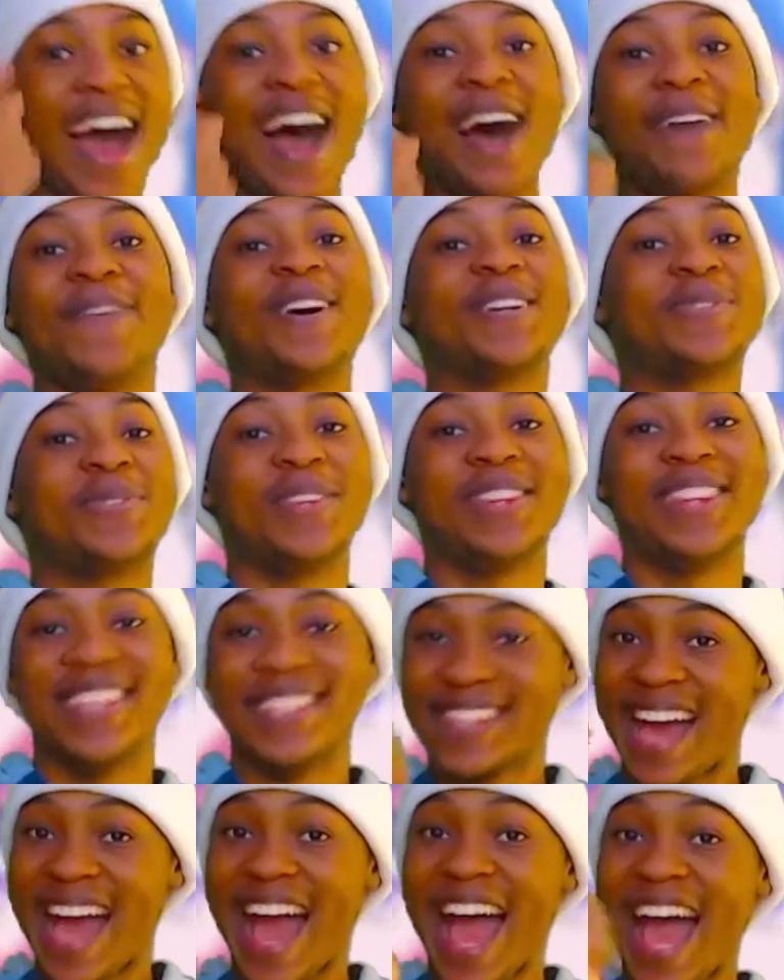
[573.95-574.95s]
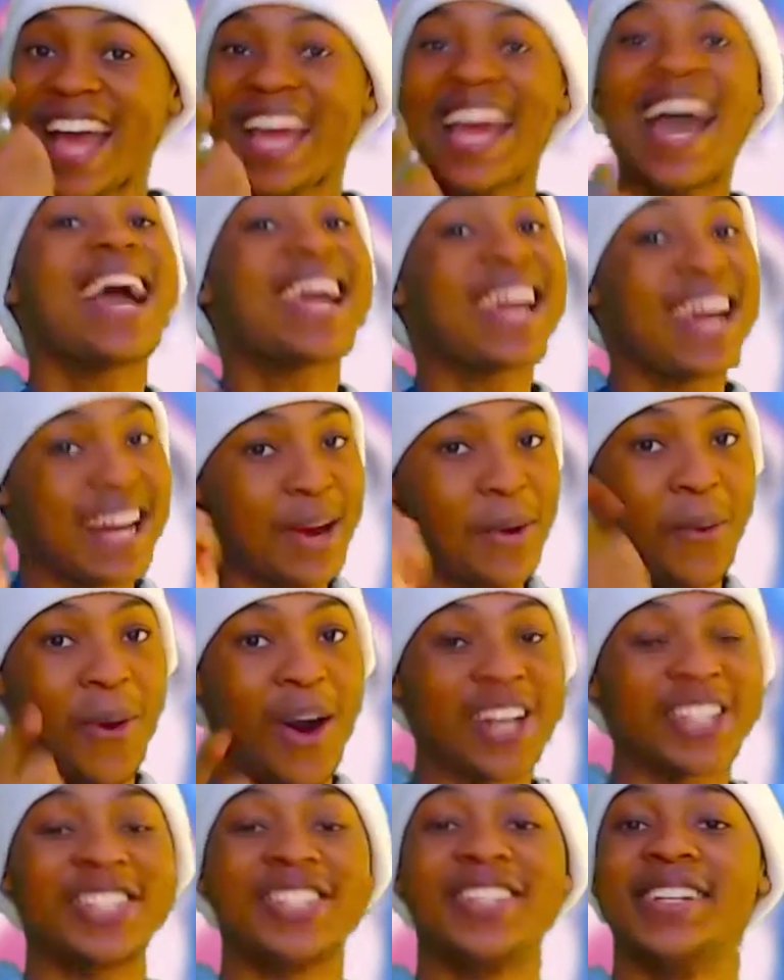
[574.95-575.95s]
I fucks with this. I gotta
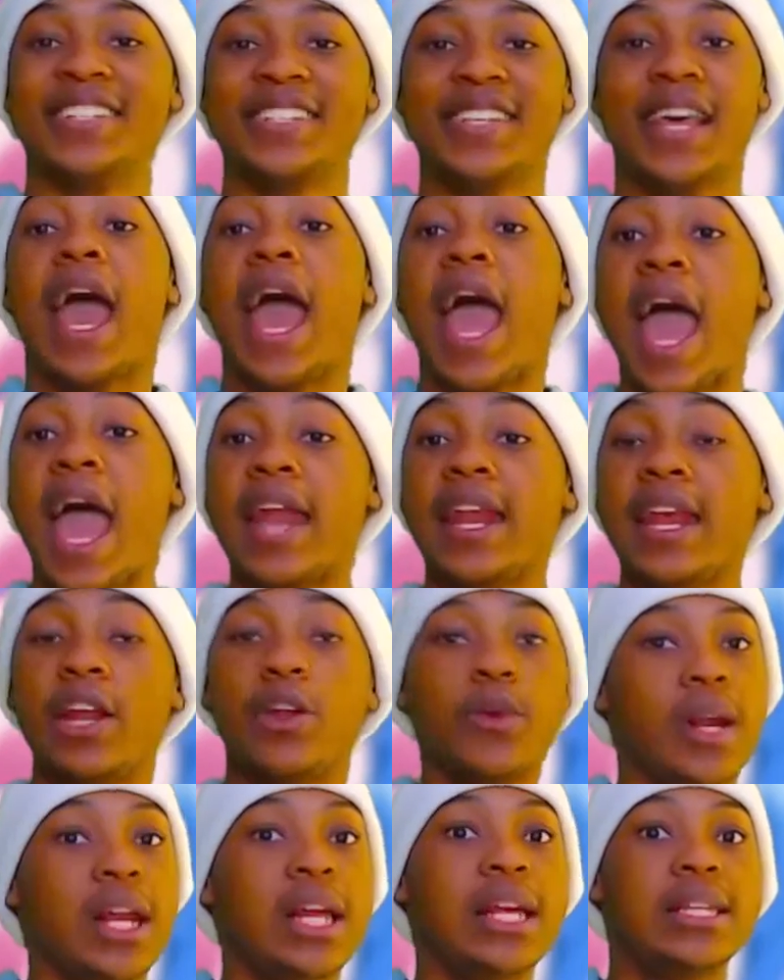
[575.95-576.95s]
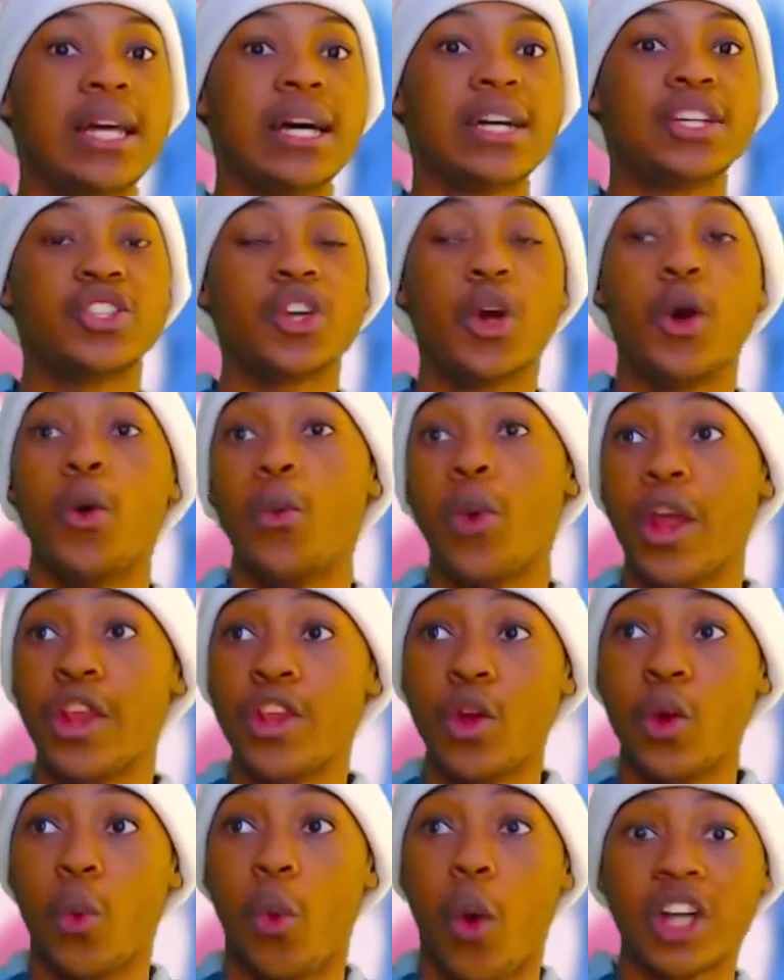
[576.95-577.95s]
watch this. And it really does show. When
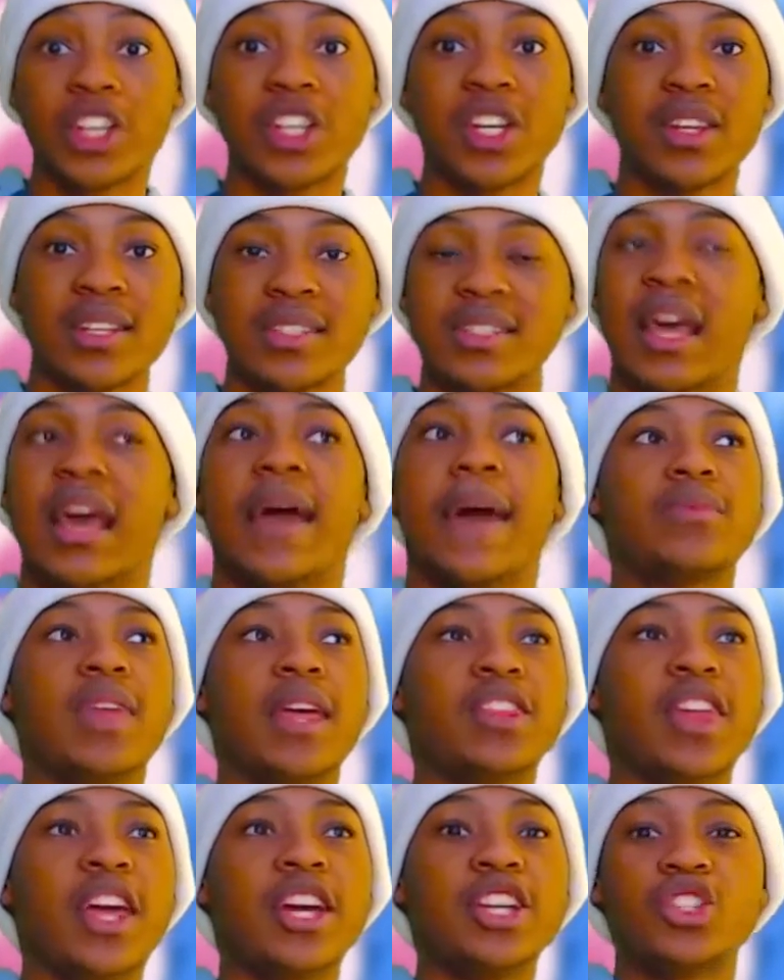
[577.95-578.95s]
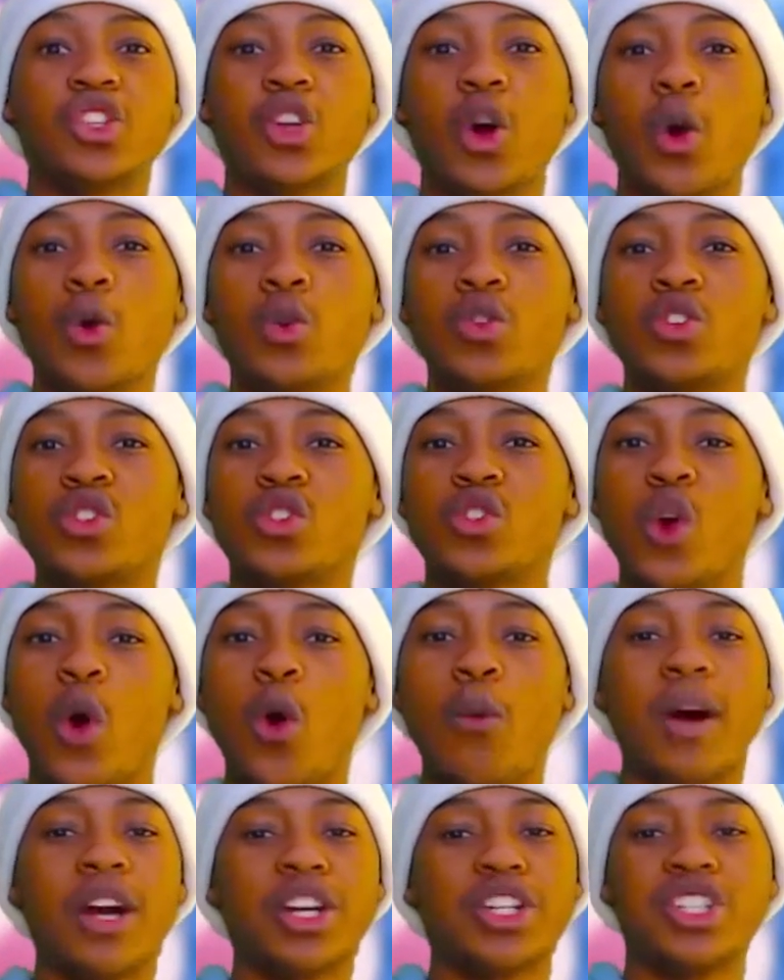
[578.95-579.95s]
you're watching this, they show
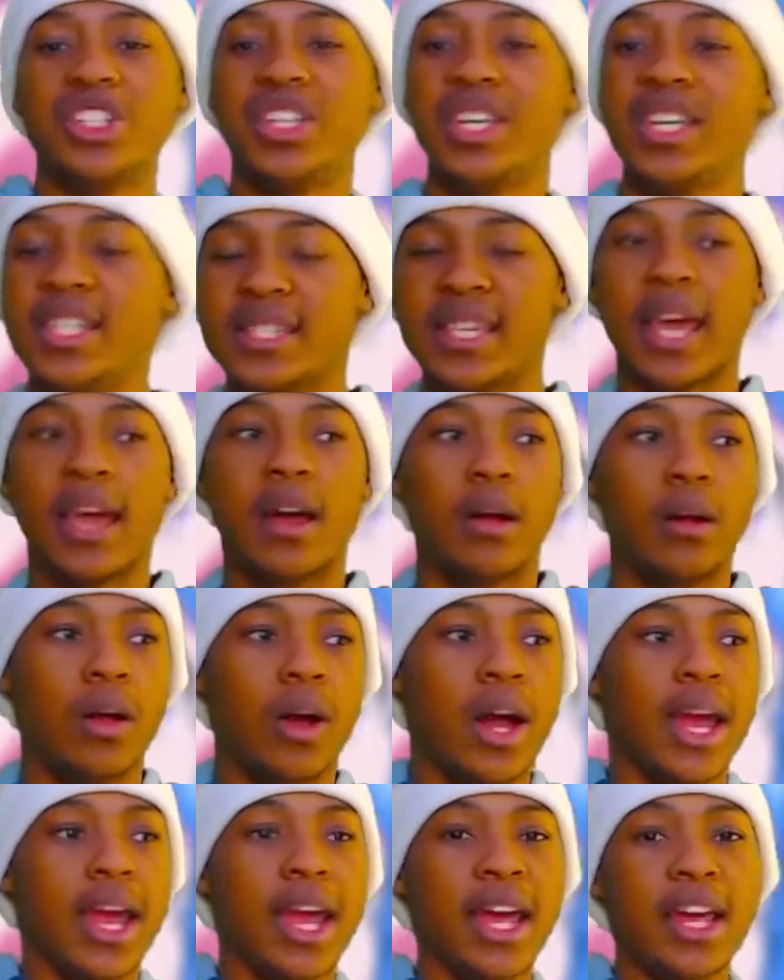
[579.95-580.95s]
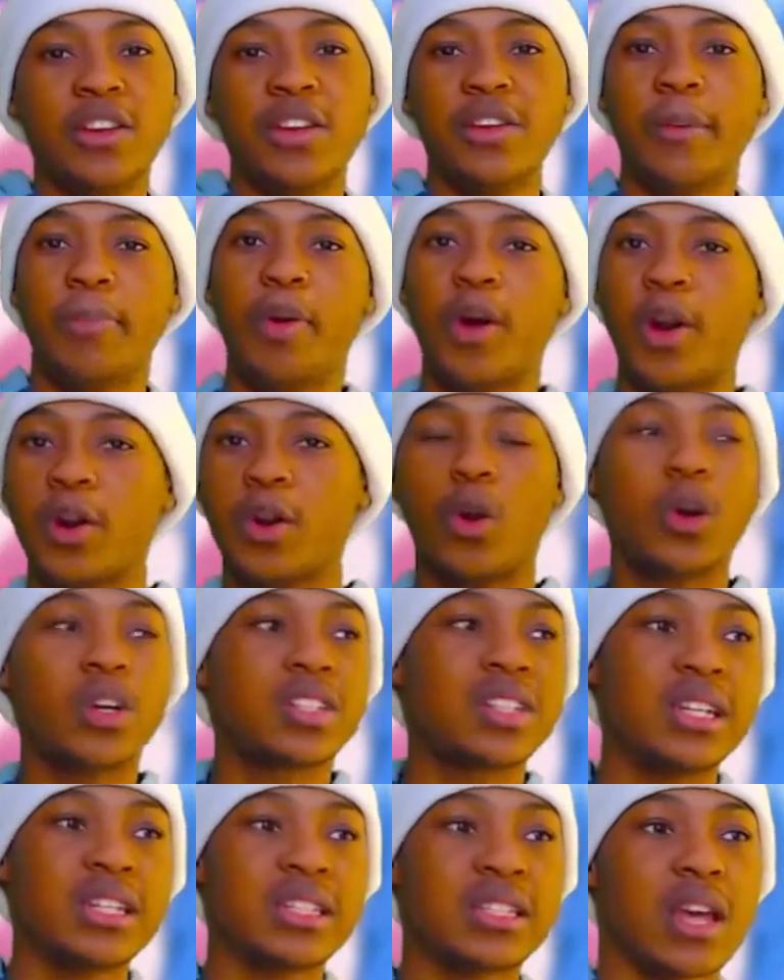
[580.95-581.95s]
so much detail in the parkour
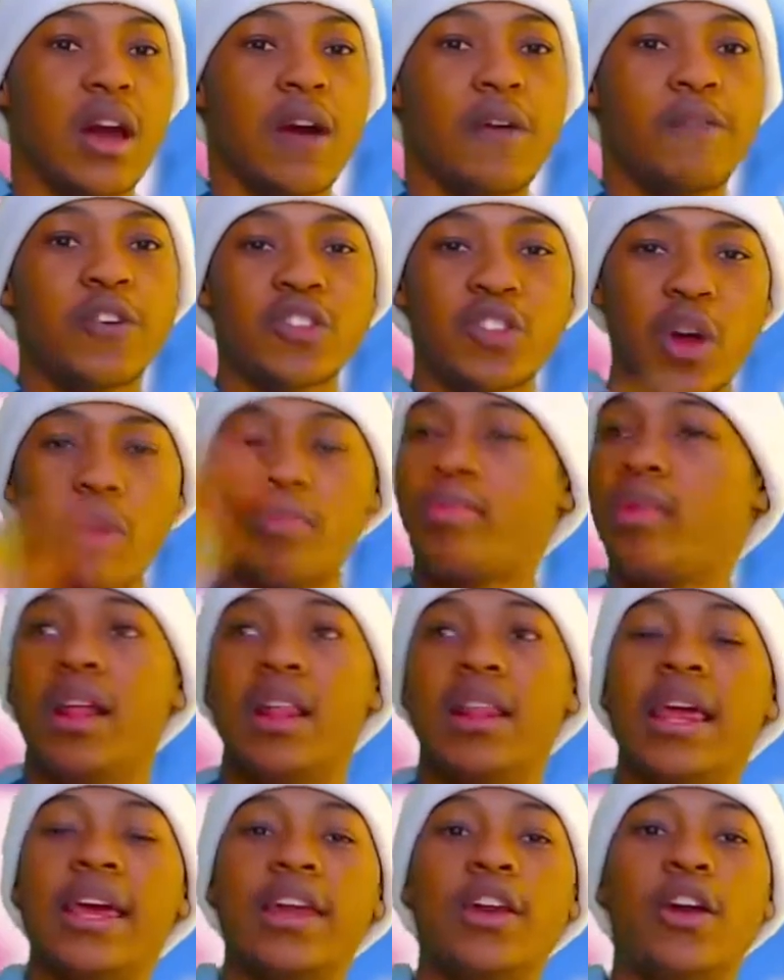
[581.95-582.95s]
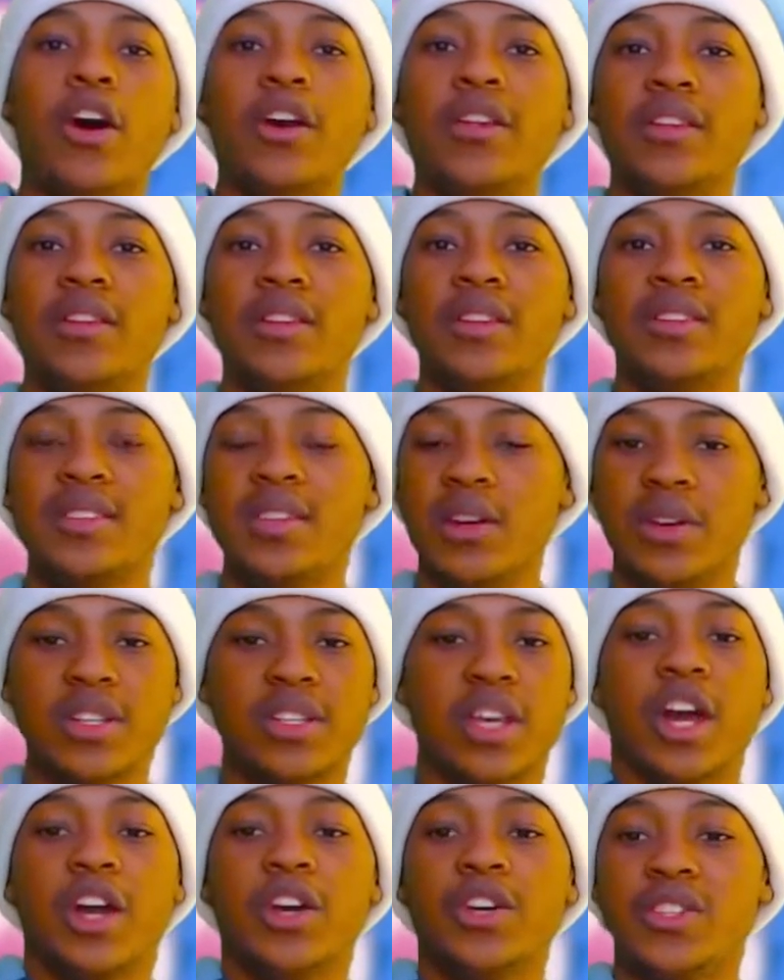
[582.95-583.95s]
scenes. For example, later on in the
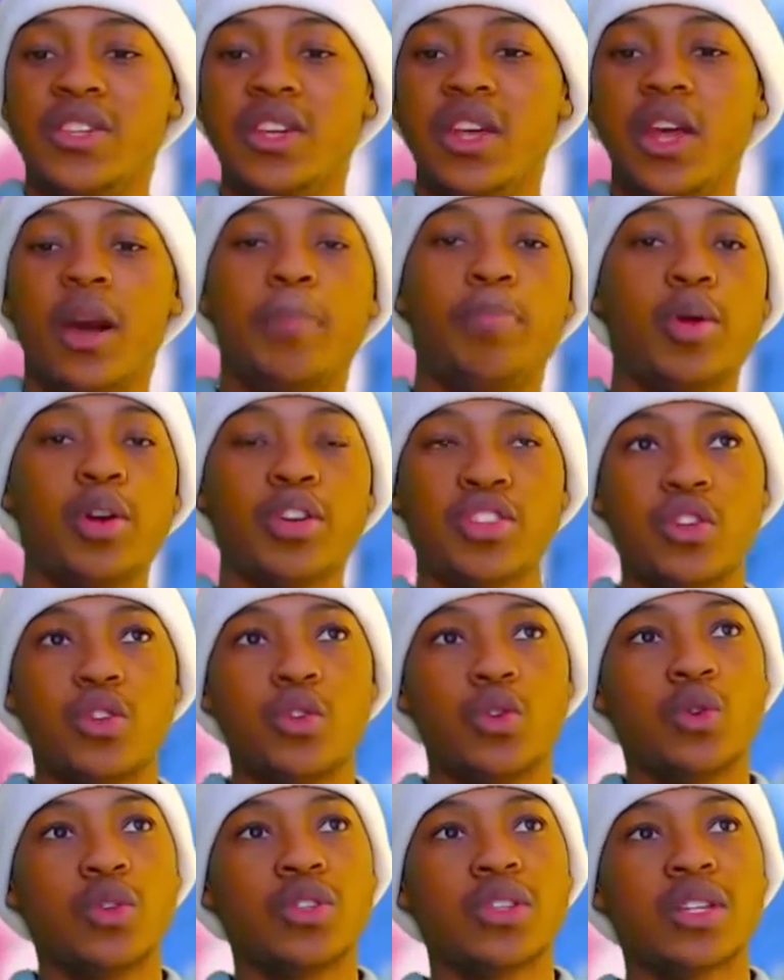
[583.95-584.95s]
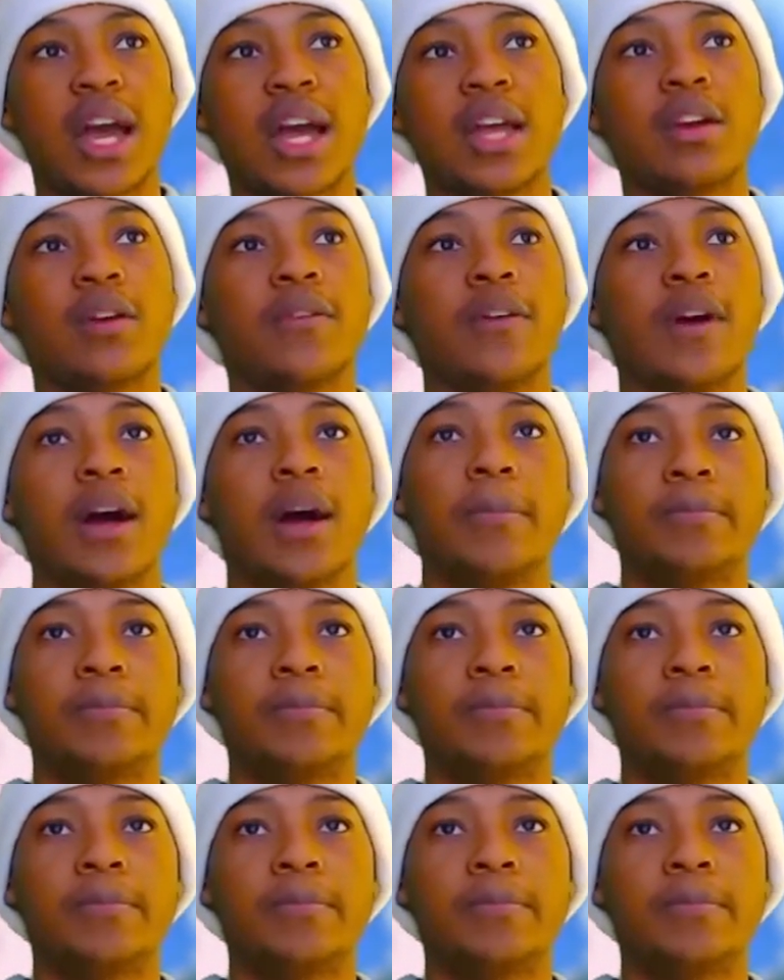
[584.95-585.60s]
series, you see a person who is kind of